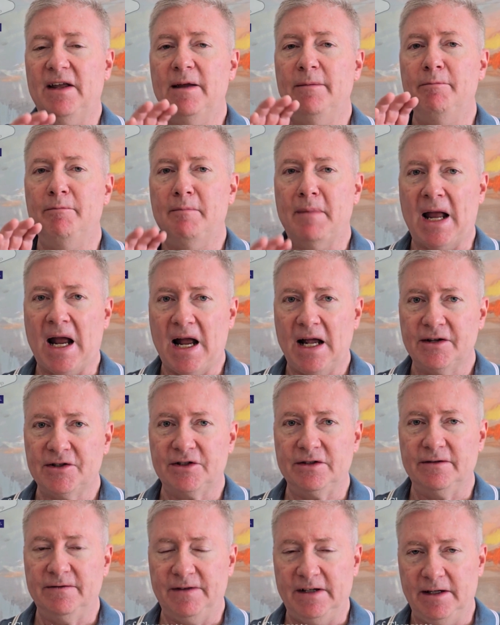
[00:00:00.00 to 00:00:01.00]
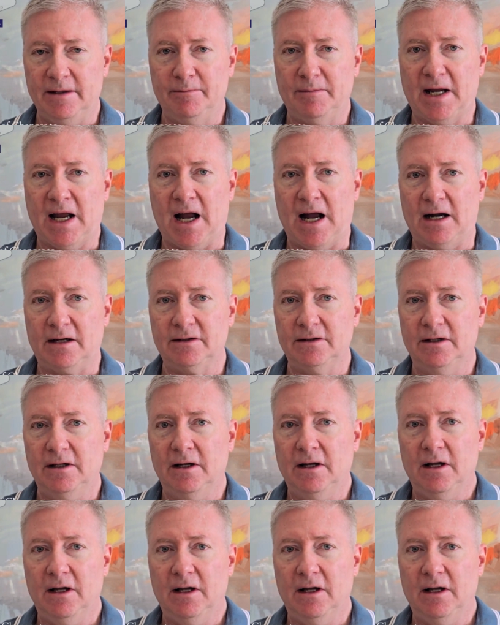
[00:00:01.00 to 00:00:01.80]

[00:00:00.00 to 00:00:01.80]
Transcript: a massive impact